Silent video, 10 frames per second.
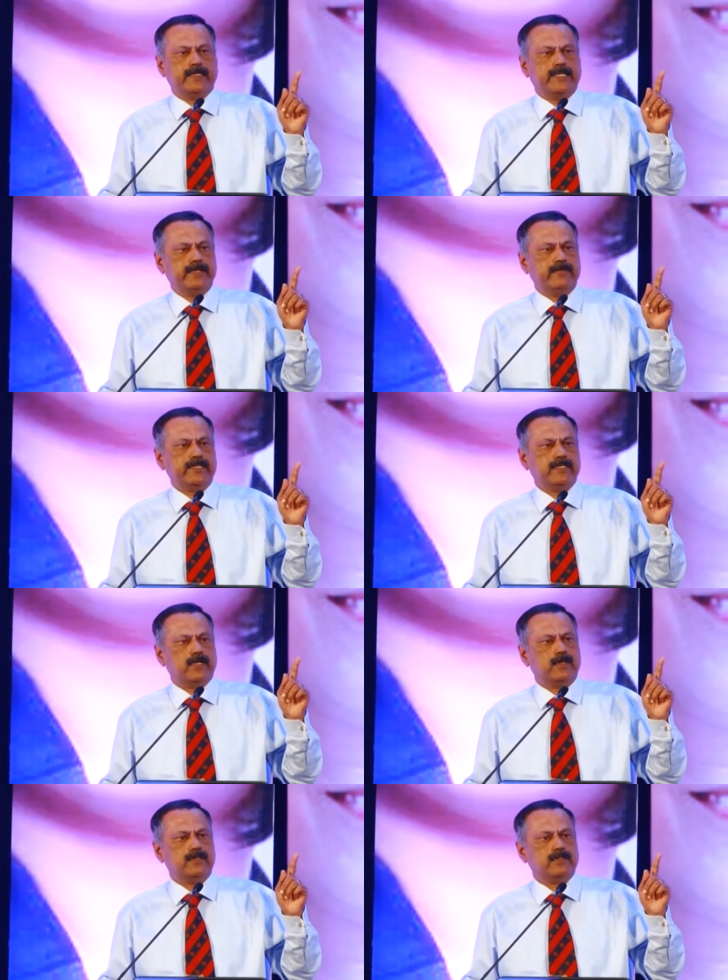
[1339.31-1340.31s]
he went
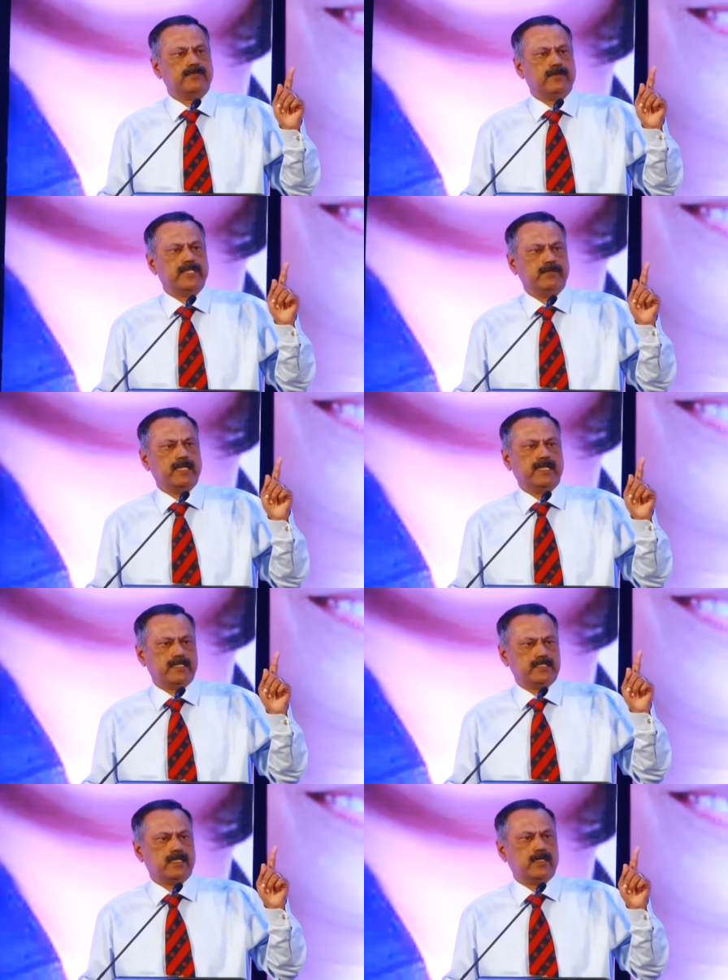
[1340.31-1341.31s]
along from the Himalayas,